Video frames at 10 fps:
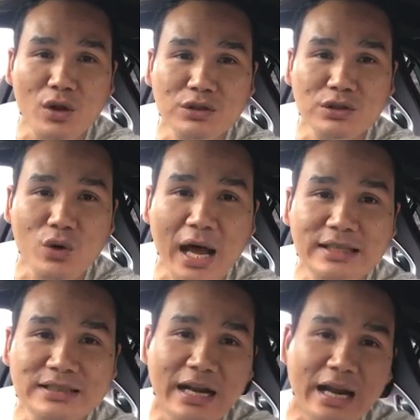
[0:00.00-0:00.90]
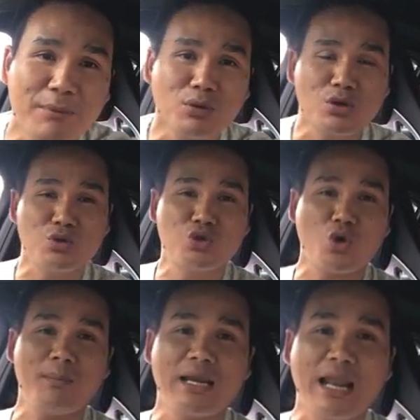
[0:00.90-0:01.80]
those of you guys that are able to
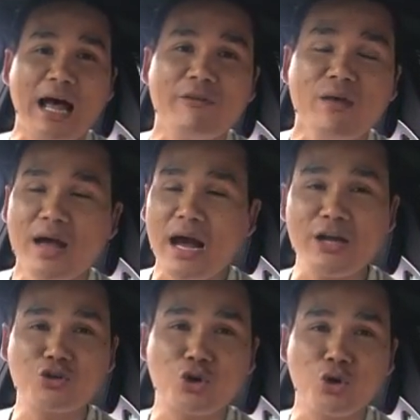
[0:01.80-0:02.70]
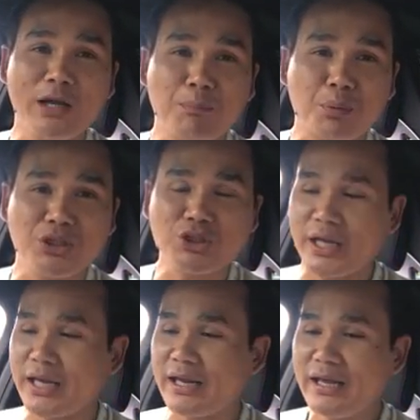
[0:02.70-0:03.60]
join me live. I truly
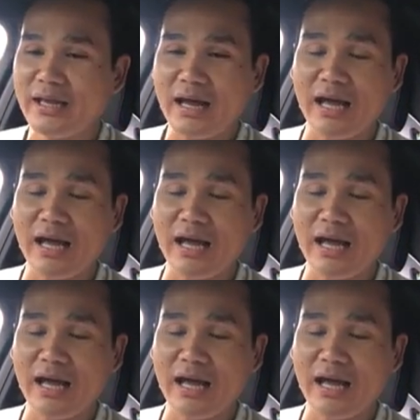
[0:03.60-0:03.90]
appreciate it.